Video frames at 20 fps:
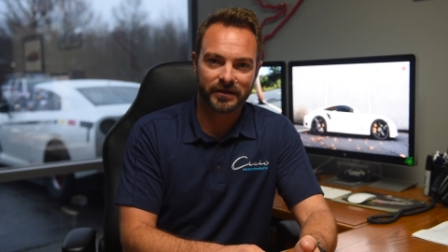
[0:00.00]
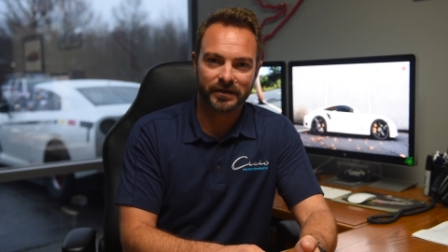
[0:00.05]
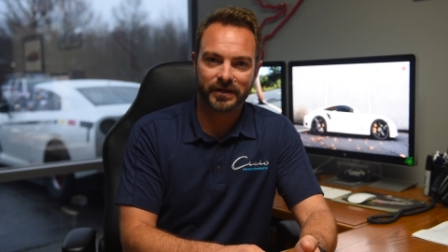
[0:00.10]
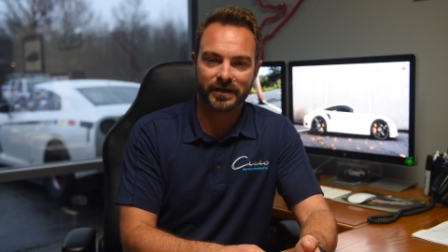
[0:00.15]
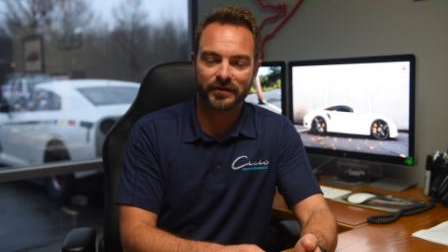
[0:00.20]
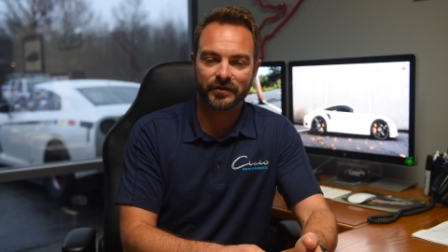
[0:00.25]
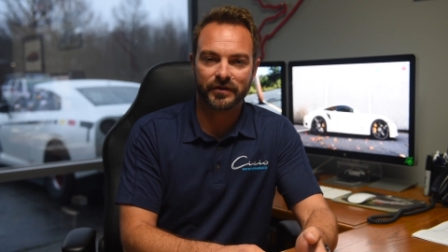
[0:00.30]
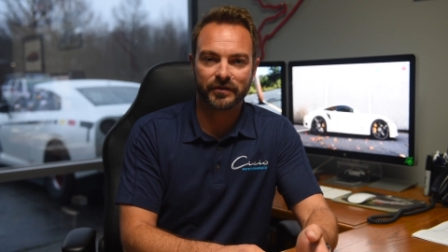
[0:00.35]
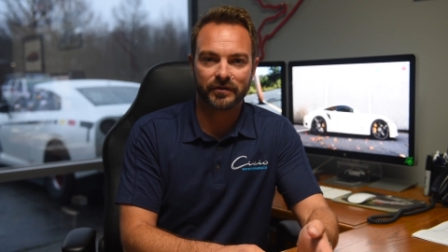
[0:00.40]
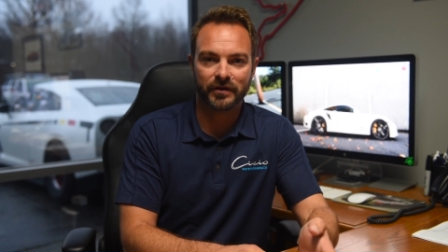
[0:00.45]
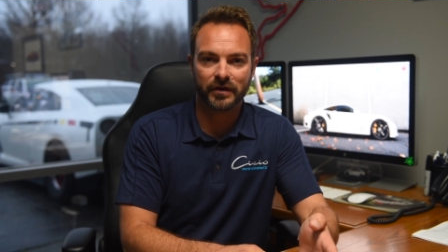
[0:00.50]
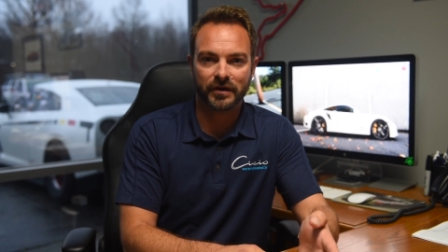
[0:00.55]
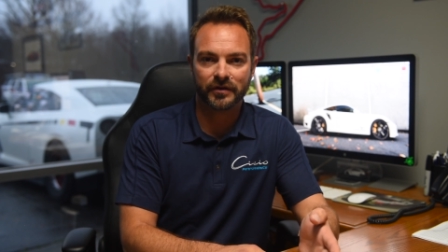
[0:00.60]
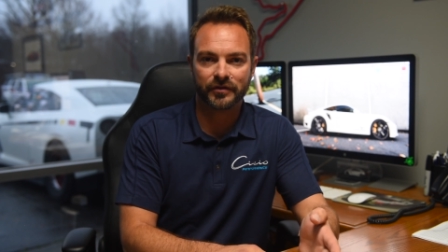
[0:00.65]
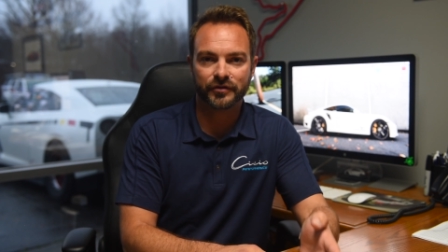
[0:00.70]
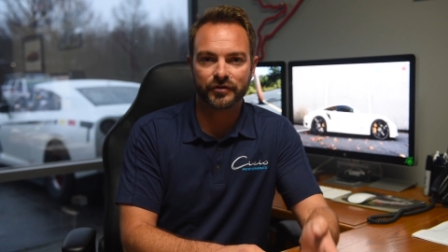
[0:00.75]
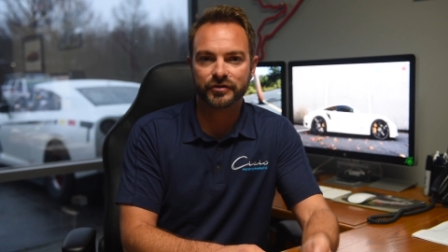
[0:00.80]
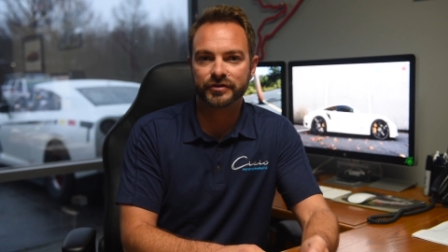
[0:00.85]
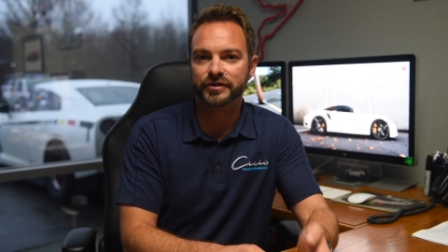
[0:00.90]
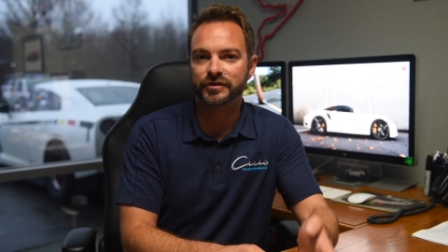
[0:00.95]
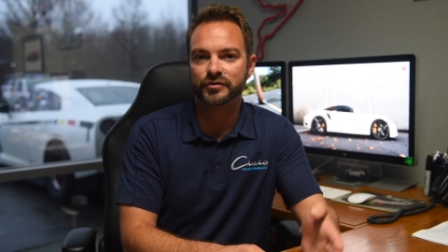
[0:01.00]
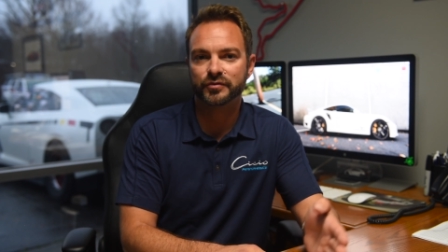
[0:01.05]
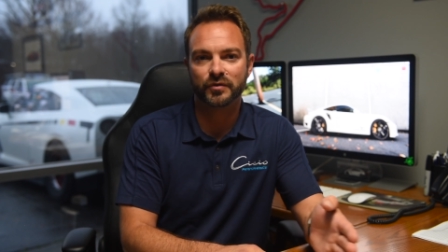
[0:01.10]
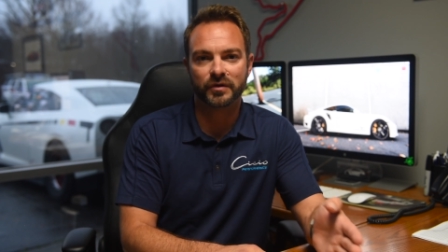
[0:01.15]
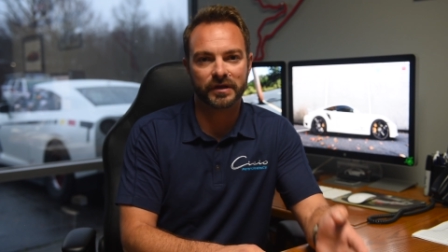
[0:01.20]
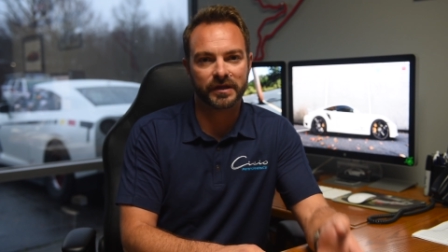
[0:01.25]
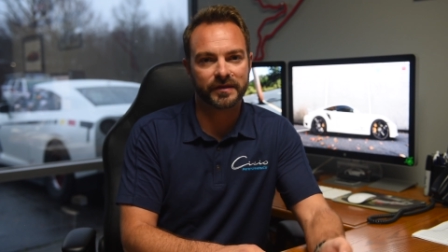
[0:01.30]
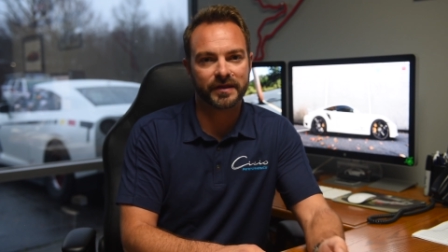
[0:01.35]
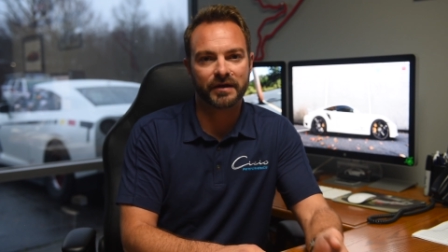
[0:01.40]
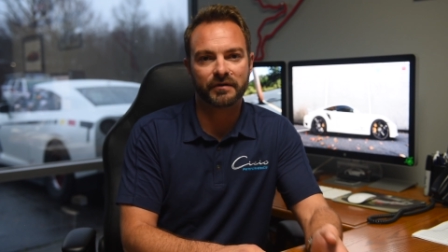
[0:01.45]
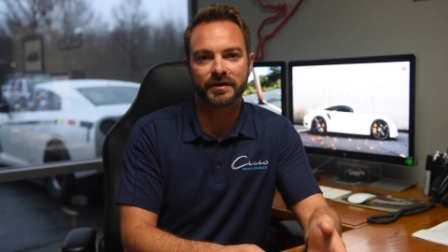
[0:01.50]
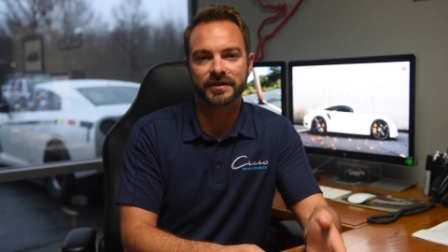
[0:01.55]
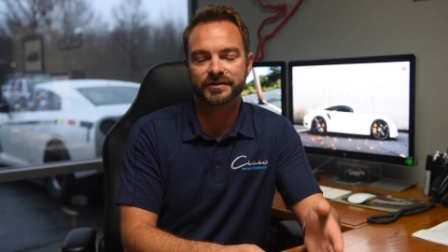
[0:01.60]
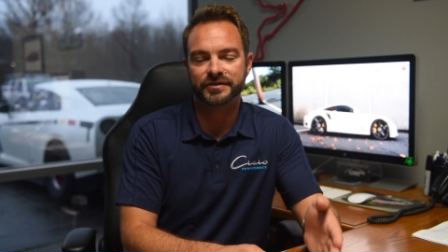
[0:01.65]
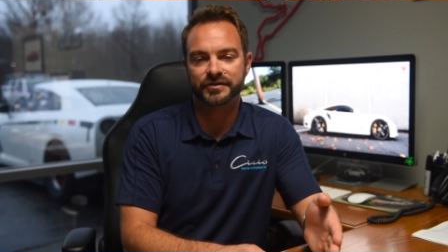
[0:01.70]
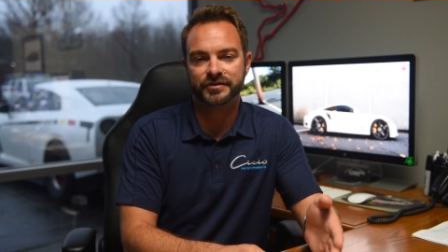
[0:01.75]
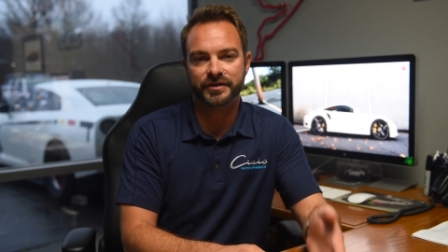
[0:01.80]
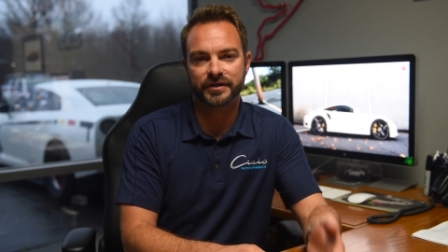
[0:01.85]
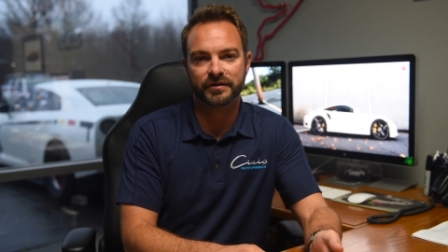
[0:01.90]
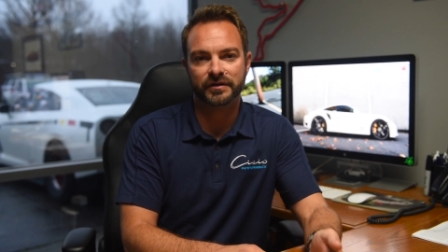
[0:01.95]
You had 1320 in that
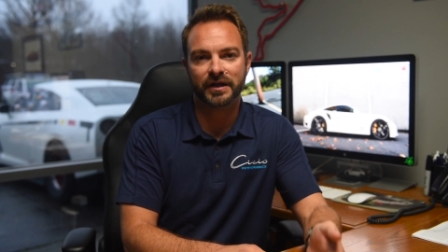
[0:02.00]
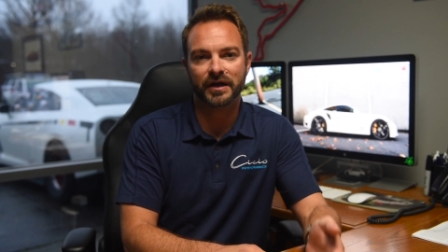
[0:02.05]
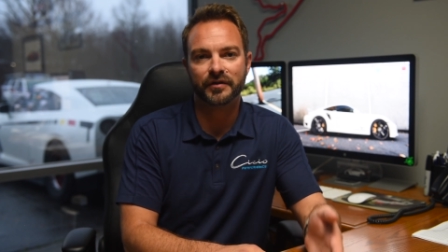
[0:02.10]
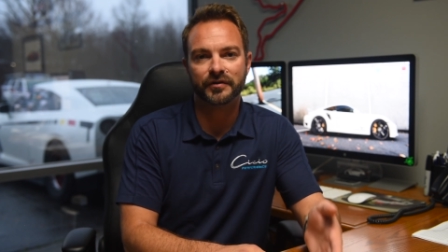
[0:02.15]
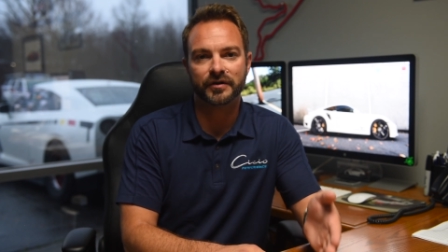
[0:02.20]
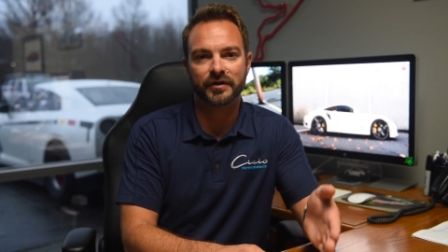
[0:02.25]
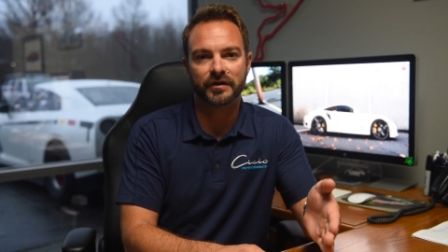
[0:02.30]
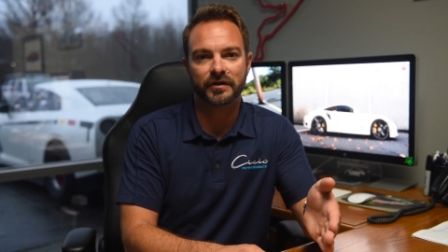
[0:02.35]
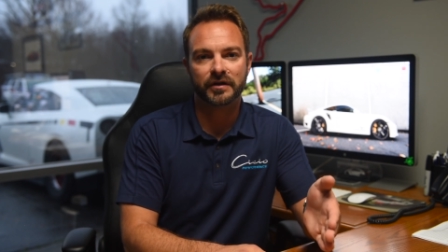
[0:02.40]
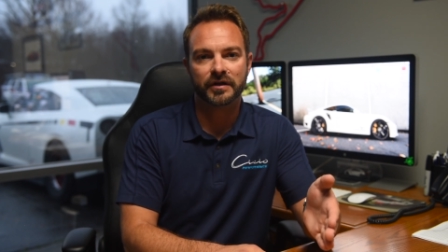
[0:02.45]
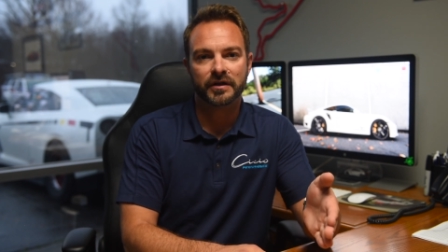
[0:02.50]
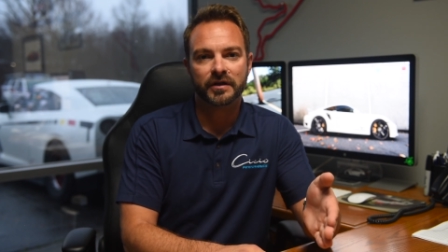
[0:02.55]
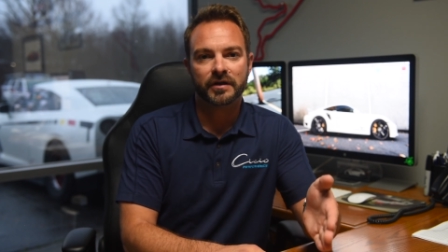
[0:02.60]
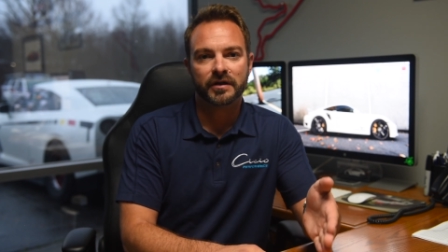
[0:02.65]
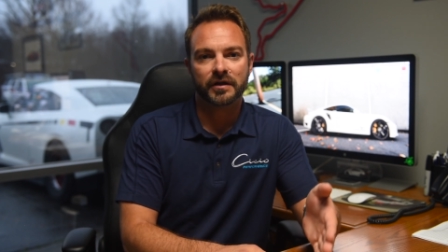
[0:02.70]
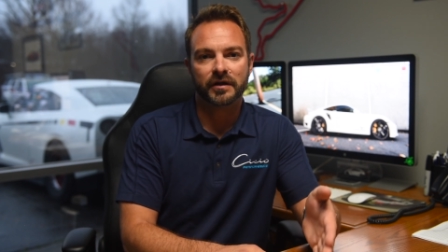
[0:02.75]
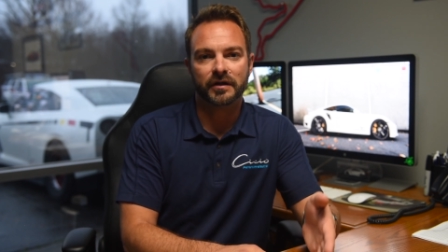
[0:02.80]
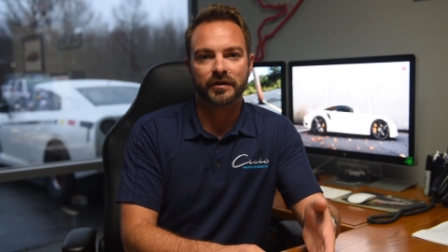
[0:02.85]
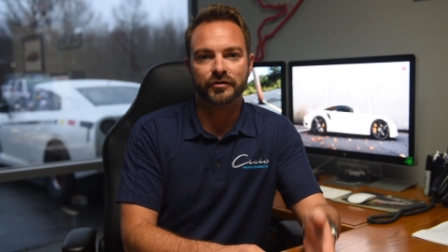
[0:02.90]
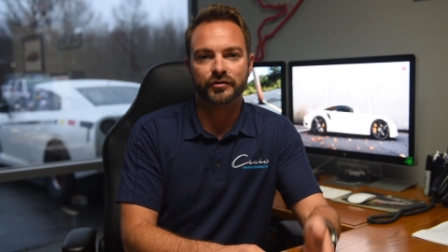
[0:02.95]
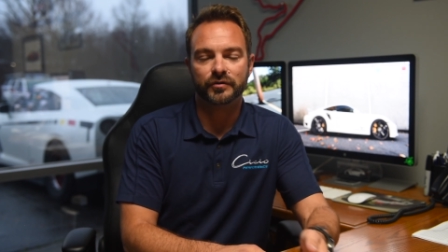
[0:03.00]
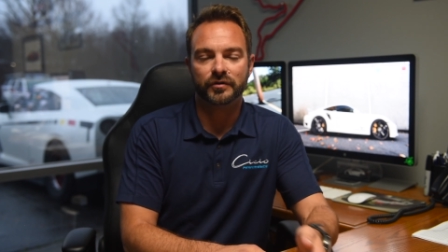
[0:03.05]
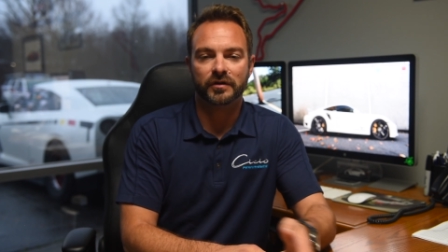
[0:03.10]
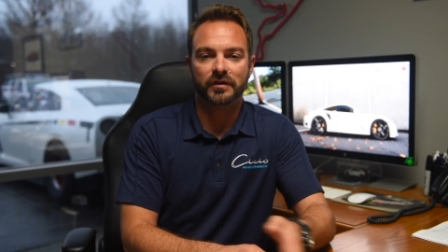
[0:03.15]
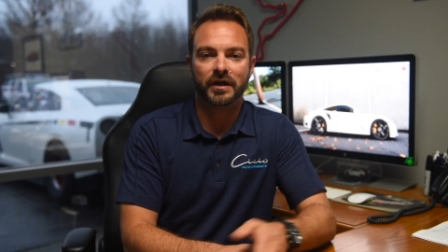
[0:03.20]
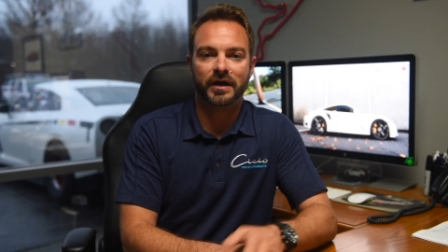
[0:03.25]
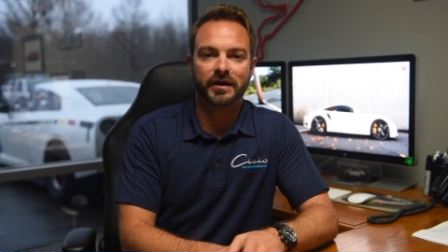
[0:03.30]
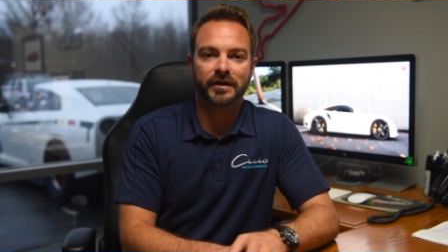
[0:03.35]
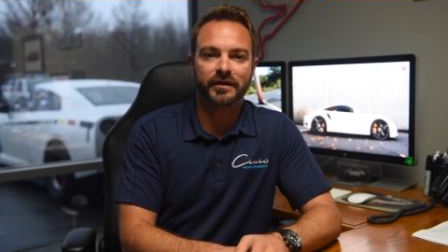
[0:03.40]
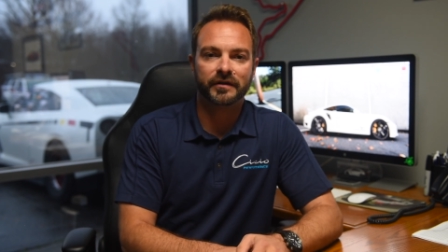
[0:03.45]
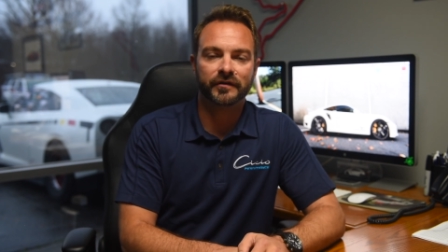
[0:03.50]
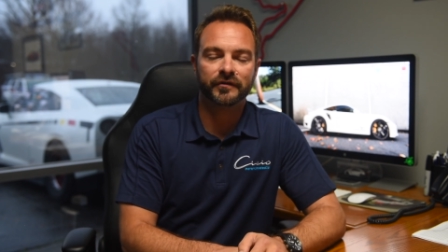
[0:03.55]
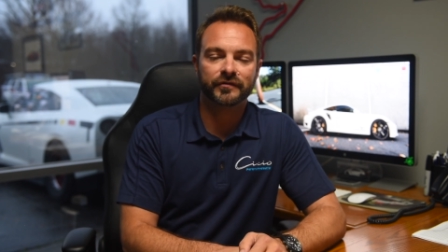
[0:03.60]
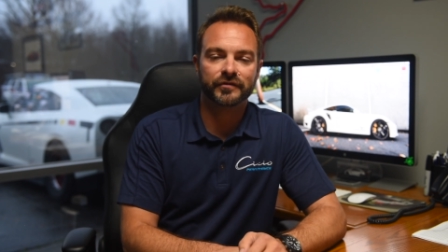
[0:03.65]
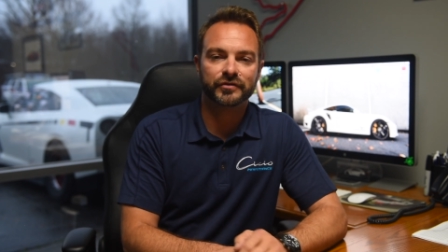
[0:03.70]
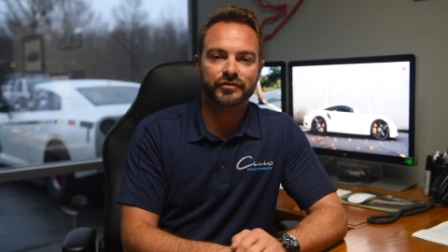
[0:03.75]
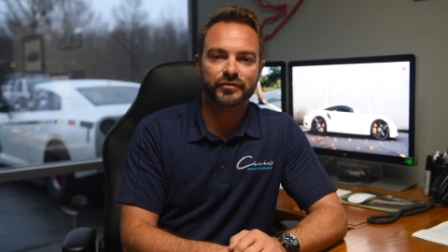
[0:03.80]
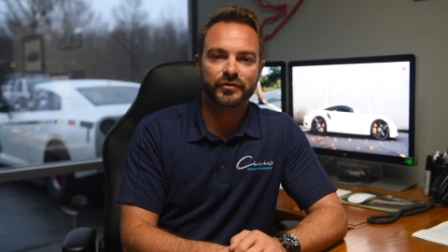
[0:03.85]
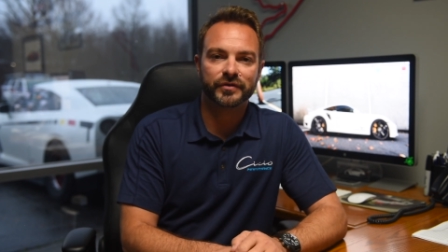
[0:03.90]
racing channel out there doing a lot of interviews